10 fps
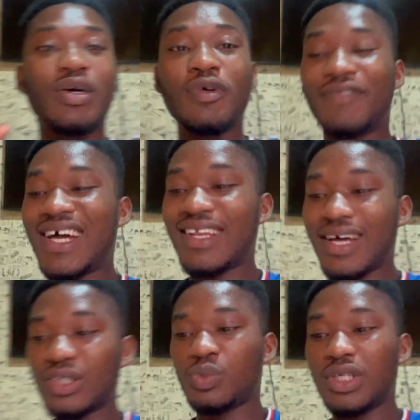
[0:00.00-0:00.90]
we've done
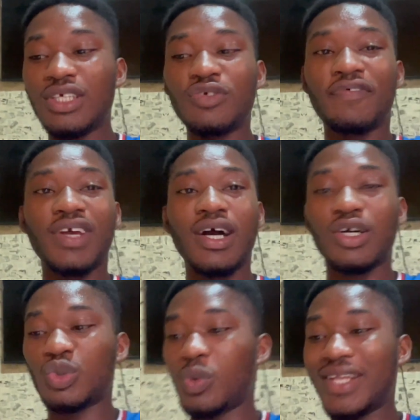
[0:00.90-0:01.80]
that, we need to figure
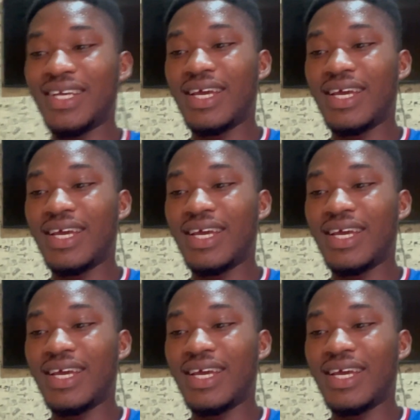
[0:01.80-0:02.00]
out where they